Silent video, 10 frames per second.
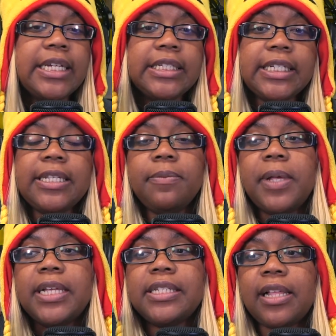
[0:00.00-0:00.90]
Disney
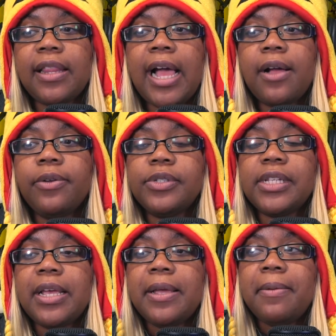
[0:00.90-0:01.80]
Plus allows
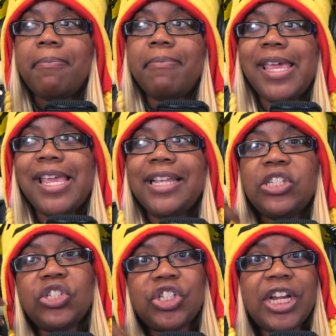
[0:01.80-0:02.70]
me
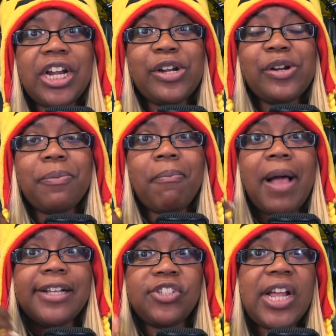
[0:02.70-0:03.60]
to share
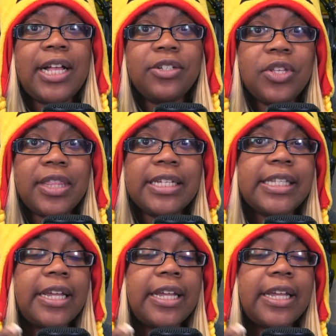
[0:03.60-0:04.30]
my childhood things.